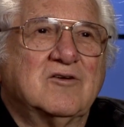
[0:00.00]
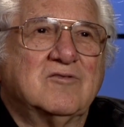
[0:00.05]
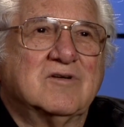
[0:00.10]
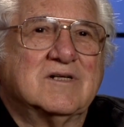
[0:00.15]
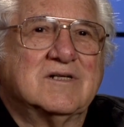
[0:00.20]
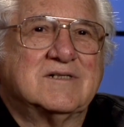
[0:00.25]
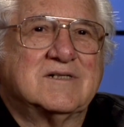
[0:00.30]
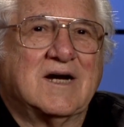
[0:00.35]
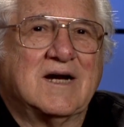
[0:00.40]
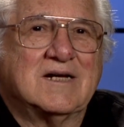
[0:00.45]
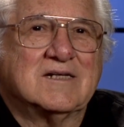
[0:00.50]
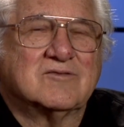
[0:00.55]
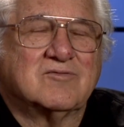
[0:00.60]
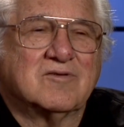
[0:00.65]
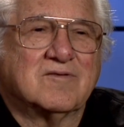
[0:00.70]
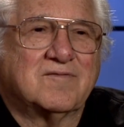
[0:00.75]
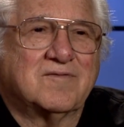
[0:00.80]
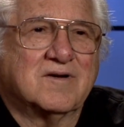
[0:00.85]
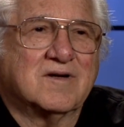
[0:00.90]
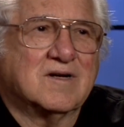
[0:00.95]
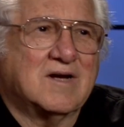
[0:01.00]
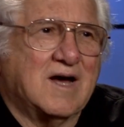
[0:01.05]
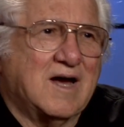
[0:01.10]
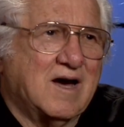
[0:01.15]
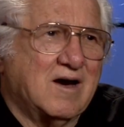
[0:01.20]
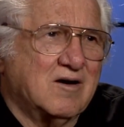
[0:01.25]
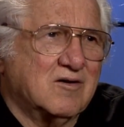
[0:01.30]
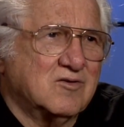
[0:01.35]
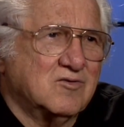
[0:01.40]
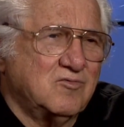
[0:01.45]
to entice, we were figuring,
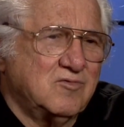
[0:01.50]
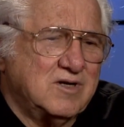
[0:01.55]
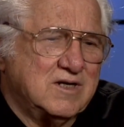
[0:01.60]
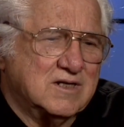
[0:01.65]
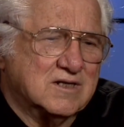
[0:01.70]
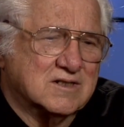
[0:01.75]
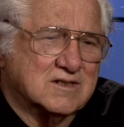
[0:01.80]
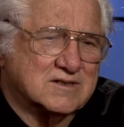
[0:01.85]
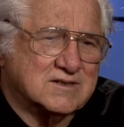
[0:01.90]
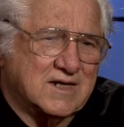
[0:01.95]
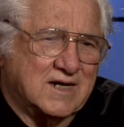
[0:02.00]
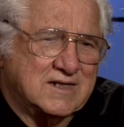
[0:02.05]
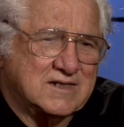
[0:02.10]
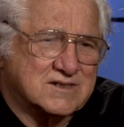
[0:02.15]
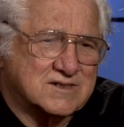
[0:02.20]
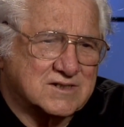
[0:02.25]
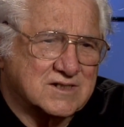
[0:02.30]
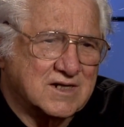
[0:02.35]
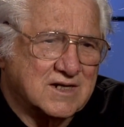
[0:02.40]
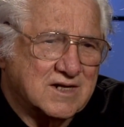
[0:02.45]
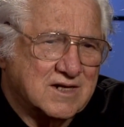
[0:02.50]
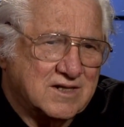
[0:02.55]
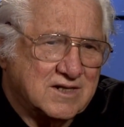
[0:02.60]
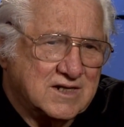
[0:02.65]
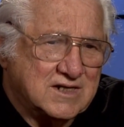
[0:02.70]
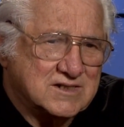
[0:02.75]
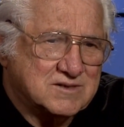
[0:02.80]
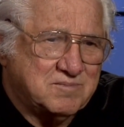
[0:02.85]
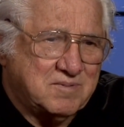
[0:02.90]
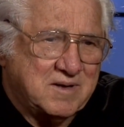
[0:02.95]
how do we entice
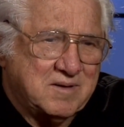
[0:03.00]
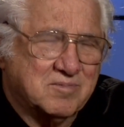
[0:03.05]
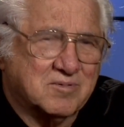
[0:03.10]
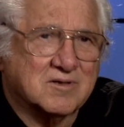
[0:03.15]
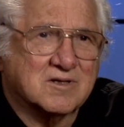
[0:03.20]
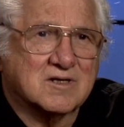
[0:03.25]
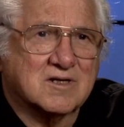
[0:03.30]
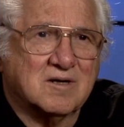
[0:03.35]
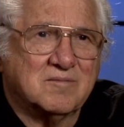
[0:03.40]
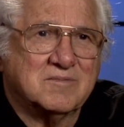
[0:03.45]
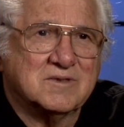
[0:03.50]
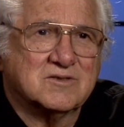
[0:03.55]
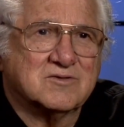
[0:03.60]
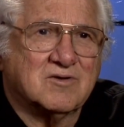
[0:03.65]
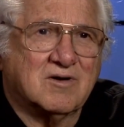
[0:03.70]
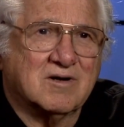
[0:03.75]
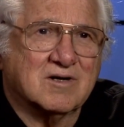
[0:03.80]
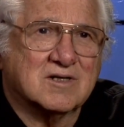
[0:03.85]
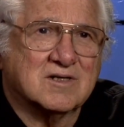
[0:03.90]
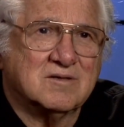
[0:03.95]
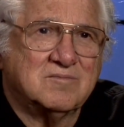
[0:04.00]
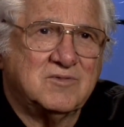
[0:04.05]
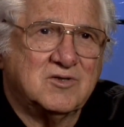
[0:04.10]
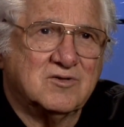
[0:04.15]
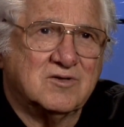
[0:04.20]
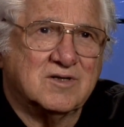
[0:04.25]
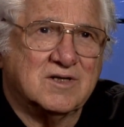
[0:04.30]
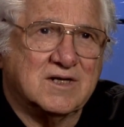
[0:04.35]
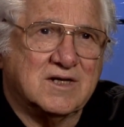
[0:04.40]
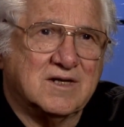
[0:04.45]
these people to come into our
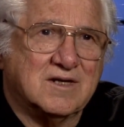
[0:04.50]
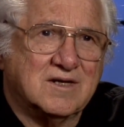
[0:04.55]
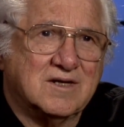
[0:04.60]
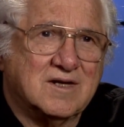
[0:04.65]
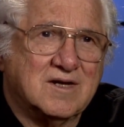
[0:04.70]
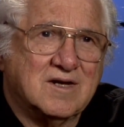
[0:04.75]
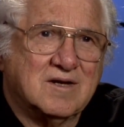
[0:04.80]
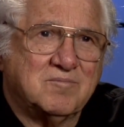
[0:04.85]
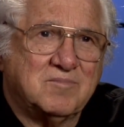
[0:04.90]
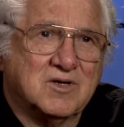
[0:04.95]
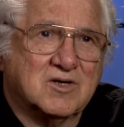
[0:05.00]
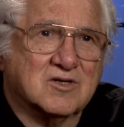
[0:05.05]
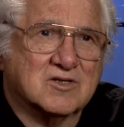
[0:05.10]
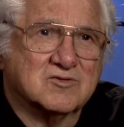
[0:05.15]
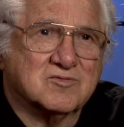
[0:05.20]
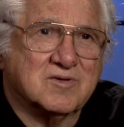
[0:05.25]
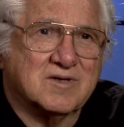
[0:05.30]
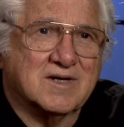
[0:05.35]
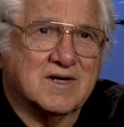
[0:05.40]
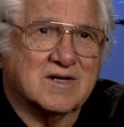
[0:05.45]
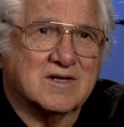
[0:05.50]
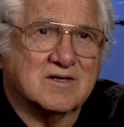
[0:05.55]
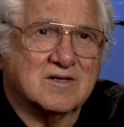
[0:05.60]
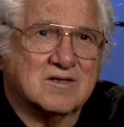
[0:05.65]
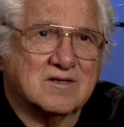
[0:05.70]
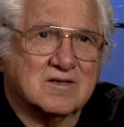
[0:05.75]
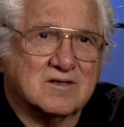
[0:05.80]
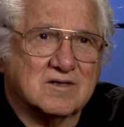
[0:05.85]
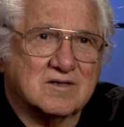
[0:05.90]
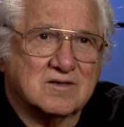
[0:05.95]
community? Because we got
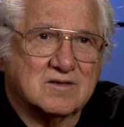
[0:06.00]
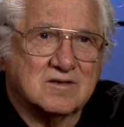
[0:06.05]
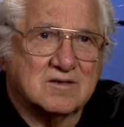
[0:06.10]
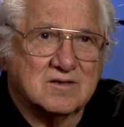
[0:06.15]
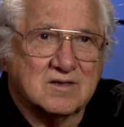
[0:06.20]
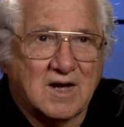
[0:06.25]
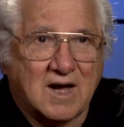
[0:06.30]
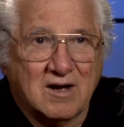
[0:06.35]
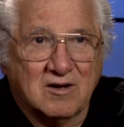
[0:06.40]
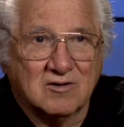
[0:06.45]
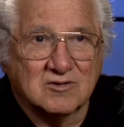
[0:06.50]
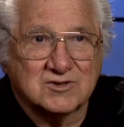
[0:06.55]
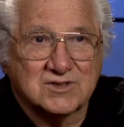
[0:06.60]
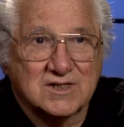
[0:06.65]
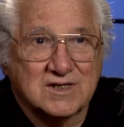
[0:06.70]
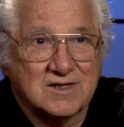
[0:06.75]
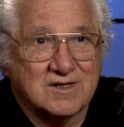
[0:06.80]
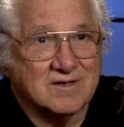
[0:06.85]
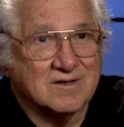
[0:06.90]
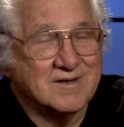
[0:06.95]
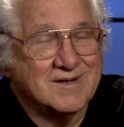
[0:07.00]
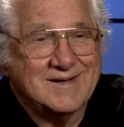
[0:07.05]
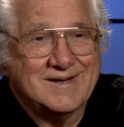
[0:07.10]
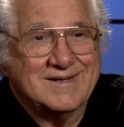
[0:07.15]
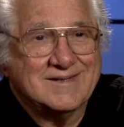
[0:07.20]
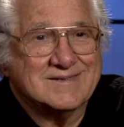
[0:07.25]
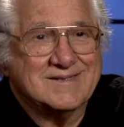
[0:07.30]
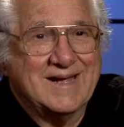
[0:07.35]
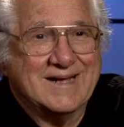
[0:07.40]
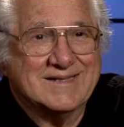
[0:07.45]
housing here,
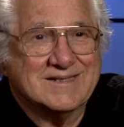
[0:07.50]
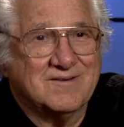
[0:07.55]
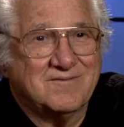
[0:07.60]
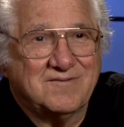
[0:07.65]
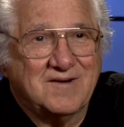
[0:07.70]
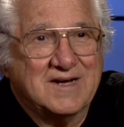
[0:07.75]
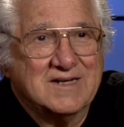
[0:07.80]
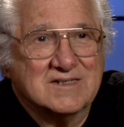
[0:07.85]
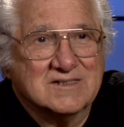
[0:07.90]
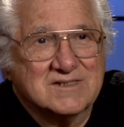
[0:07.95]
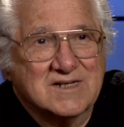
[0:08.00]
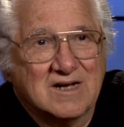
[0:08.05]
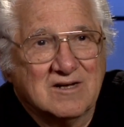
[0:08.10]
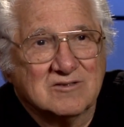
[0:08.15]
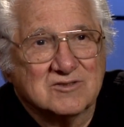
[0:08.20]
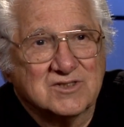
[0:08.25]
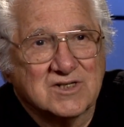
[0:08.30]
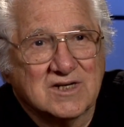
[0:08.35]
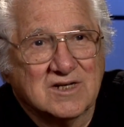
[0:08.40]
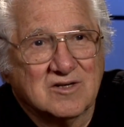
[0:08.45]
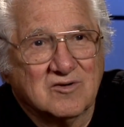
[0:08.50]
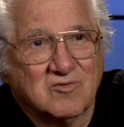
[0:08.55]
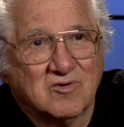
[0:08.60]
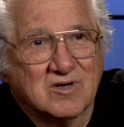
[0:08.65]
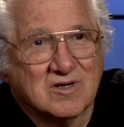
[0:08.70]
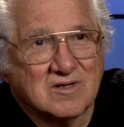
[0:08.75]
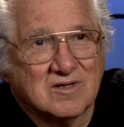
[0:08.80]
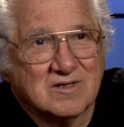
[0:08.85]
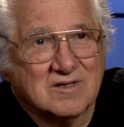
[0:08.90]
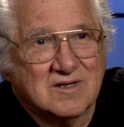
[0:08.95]
not the finest housing in the
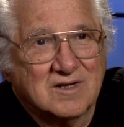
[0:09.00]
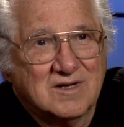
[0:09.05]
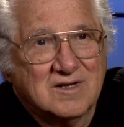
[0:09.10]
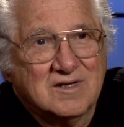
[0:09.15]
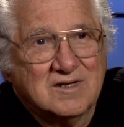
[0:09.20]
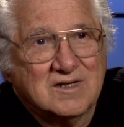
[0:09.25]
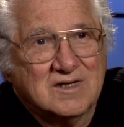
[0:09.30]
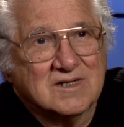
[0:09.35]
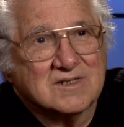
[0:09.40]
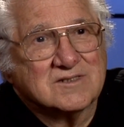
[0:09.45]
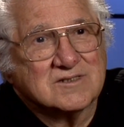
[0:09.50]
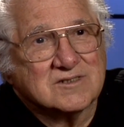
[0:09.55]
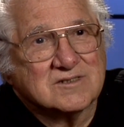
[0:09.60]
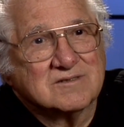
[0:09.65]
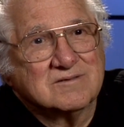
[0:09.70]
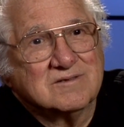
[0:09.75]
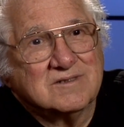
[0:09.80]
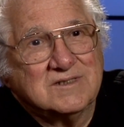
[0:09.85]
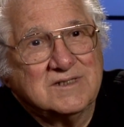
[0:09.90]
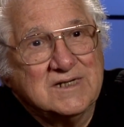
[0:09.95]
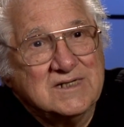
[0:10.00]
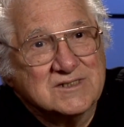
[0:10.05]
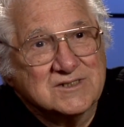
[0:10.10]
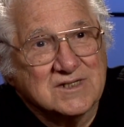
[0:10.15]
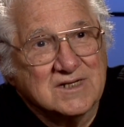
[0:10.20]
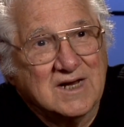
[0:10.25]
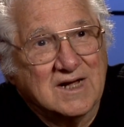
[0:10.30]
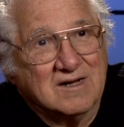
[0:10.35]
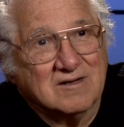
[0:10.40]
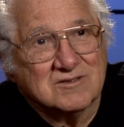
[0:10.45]
world. It's
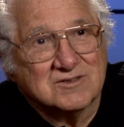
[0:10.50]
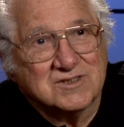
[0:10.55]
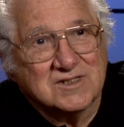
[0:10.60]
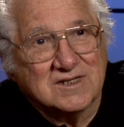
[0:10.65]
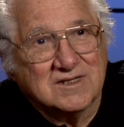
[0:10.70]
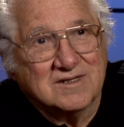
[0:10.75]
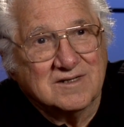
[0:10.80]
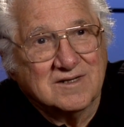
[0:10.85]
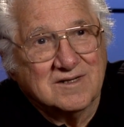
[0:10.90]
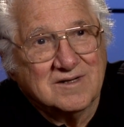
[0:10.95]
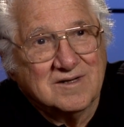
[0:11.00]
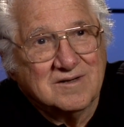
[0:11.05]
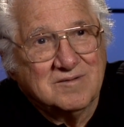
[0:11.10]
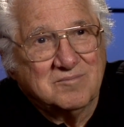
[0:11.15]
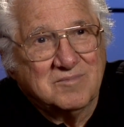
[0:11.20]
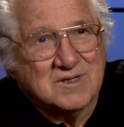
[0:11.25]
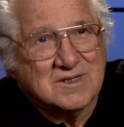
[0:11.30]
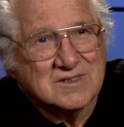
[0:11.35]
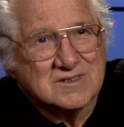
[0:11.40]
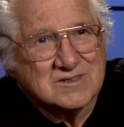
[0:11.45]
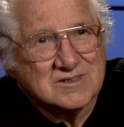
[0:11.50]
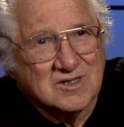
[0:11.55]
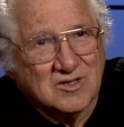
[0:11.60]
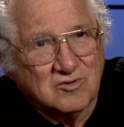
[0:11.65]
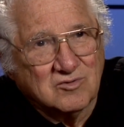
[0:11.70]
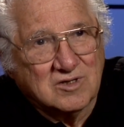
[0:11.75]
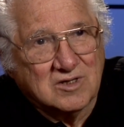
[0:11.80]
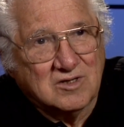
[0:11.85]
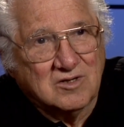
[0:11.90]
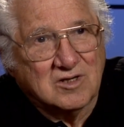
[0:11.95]
decent housing, but it's
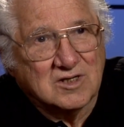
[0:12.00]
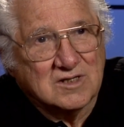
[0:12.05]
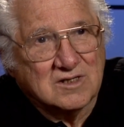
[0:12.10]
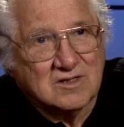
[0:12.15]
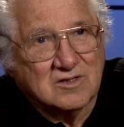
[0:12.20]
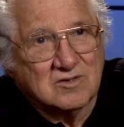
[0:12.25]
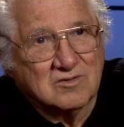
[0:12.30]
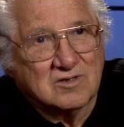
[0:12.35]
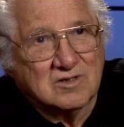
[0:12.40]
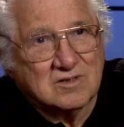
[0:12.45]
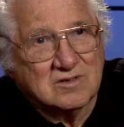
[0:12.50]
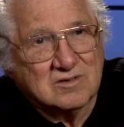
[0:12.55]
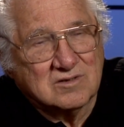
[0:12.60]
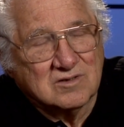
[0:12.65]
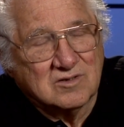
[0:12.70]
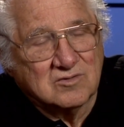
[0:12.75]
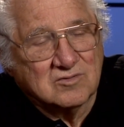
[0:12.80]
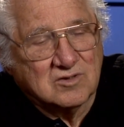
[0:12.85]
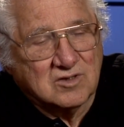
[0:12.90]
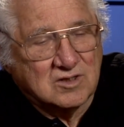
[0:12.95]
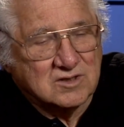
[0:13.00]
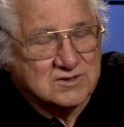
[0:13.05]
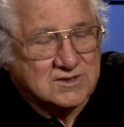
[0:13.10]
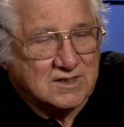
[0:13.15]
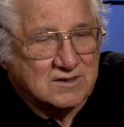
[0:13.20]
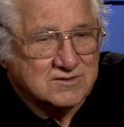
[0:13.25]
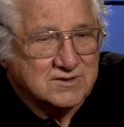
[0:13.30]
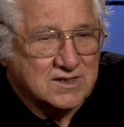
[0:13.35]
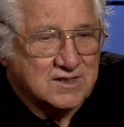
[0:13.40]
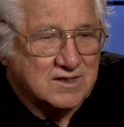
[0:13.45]
low cost
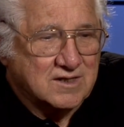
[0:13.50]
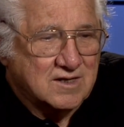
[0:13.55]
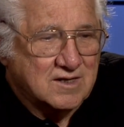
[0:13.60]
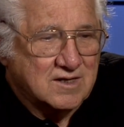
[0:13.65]
housing.